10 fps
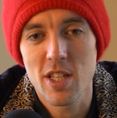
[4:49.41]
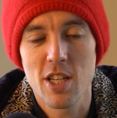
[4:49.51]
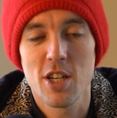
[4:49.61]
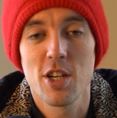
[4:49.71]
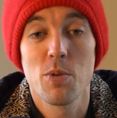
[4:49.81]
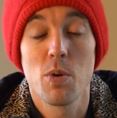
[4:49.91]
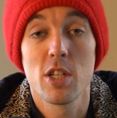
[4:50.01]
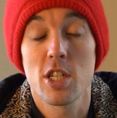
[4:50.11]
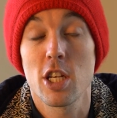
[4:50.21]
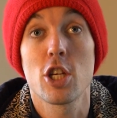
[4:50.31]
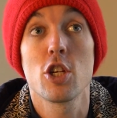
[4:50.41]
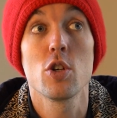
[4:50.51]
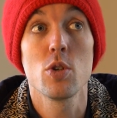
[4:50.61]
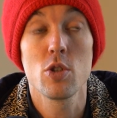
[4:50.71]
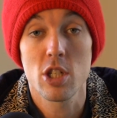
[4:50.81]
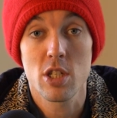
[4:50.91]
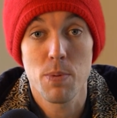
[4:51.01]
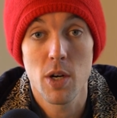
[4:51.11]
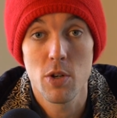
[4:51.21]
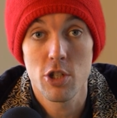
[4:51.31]
There was a huge
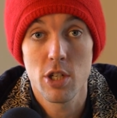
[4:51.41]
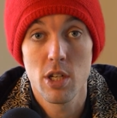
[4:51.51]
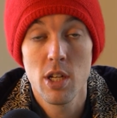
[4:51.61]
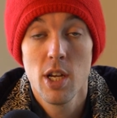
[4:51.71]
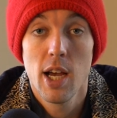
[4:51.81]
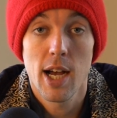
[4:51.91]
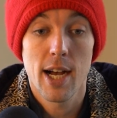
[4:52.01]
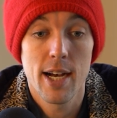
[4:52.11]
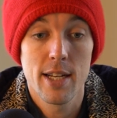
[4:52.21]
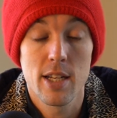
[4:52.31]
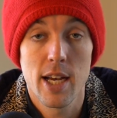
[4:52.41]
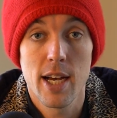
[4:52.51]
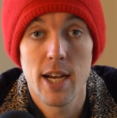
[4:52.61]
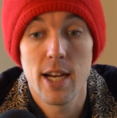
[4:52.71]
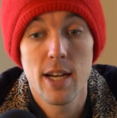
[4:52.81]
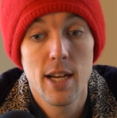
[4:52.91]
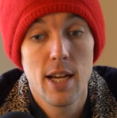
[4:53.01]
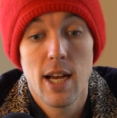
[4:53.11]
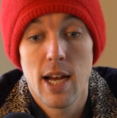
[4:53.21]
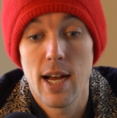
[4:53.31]
explosion, and
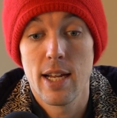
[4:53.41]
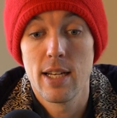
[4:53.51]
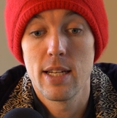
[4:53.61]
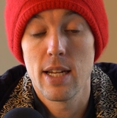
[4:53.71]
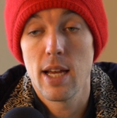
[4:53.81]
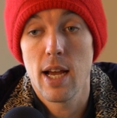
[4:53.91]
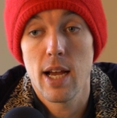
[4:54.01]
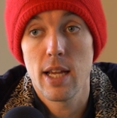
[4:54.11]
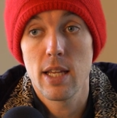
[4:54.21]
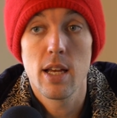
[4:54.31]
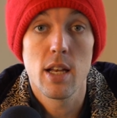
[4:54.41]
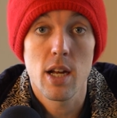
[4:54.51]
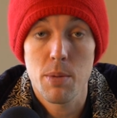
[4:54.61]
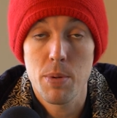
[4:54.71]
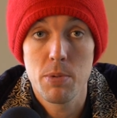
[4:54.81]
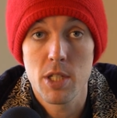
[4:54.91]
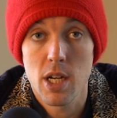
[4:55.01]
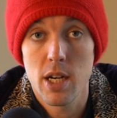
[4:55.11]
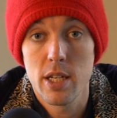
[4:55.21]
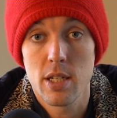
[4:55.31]
and a lot of people
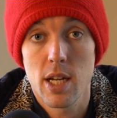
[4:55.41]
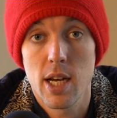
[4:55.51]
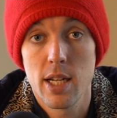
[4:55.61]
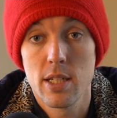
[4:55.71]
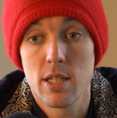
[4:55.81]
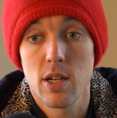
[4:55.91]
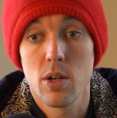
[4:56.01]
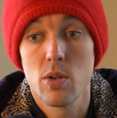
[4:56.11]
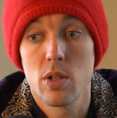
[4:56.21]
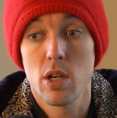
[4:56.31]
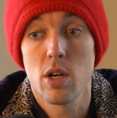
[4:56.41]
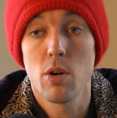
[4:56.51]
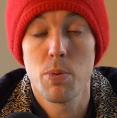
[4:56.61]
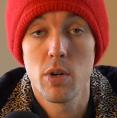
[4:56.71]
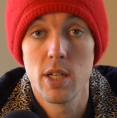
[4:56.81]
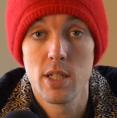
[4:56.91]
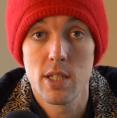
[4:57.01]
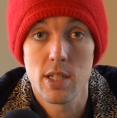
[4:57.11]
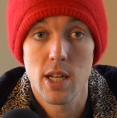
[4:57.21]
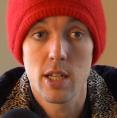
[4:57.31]
died. And so the whole point
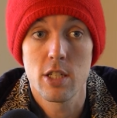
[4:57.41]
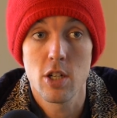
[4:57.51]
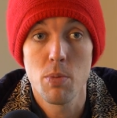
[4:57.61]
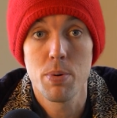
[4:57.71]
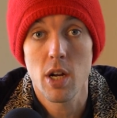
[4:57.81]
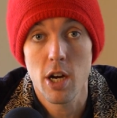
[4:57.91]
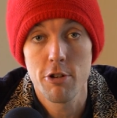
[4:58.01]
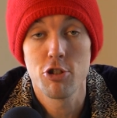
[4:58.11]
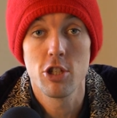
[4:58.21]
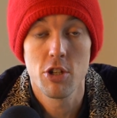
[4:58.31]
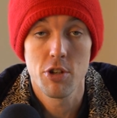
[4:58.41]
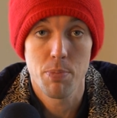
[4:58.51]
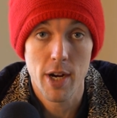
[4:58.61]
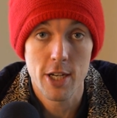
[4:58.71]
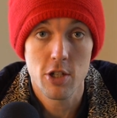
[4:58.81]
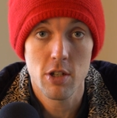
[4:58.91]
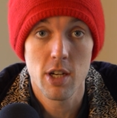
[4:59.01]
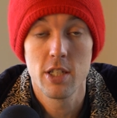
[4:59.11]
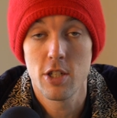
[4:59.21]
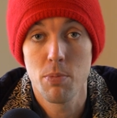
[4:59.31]
is like, don't put hydrogen under pressure
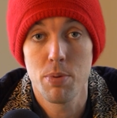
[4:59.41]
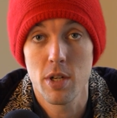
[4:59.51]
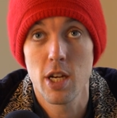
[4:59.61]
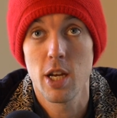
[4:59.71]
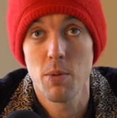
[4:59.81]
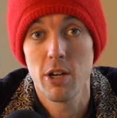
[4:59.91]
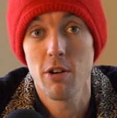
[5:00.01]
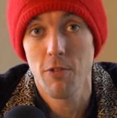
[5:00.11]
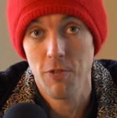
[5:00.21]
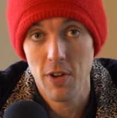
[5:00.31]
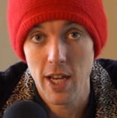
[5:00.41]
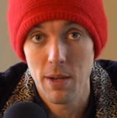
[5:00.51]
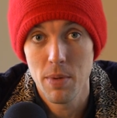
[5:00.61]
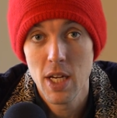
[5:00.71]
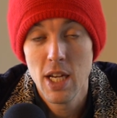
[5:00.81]
and don't put it anywhere near a flame.